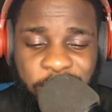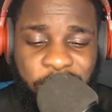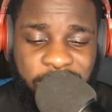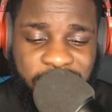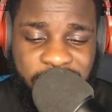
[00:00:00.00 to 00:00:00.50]

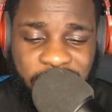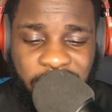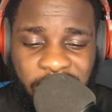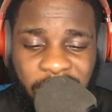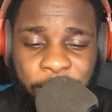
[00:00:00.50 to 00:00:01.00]
wrote,
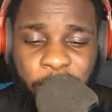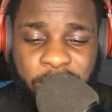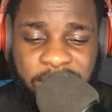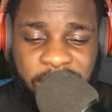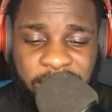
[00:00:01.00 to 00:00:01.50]
I
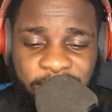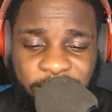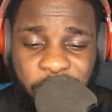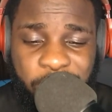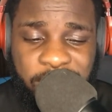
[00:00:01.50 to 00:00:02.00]
posted a
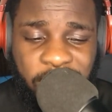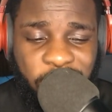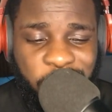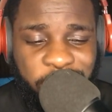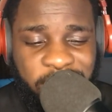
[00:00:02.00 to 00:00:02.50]
video
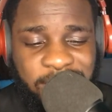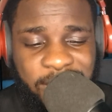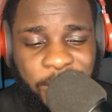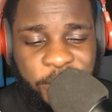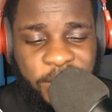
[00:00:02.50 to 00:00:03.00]
mistakenly on my
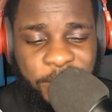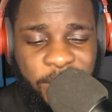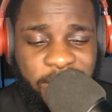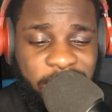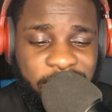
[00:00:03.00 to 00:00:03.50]
Snapchat
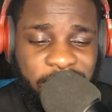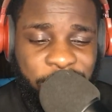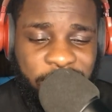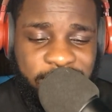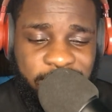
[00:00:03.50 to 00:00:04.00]
by 3
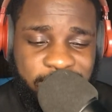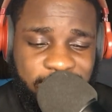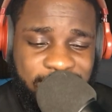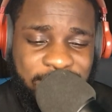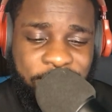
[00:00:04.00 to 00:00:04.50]
a.m. and
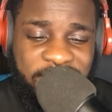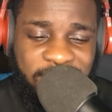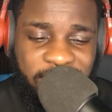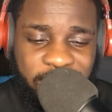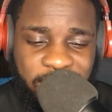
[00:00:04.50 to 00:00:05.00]
deleted it
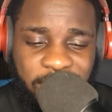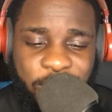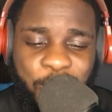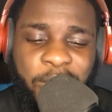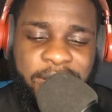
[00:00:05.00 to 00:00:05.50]
immediately.
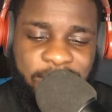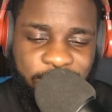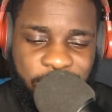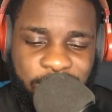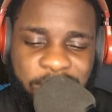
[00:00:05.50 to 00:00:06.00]
Guess who has the
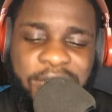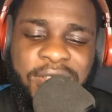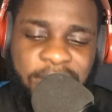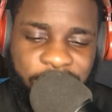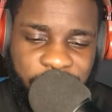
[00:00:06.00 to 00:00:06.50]
video?
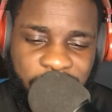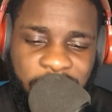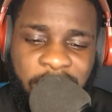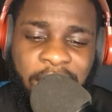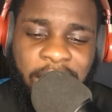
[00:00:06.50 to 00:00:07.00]
Just Lover.
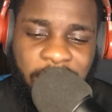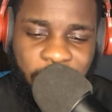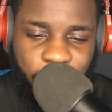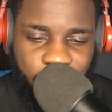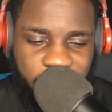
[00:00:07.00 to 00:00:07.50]

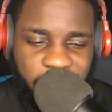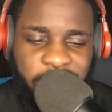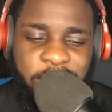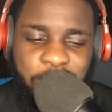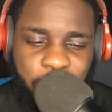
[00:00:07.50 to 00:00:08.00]
How
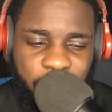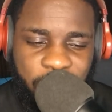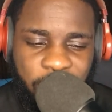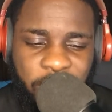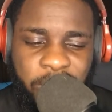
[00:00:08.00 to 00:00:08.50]
can I
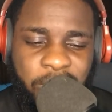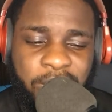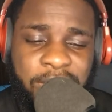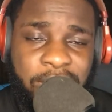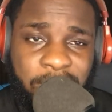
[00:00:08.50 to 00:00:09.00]
sue?
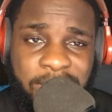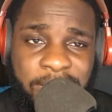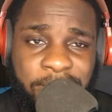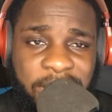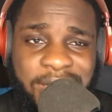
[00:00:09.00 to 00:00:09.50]
Because it
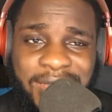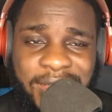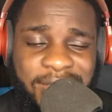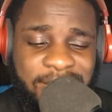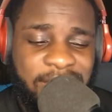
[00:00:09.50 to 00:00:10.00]
doesn't make
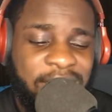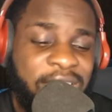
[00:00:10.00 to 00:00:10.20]
sense.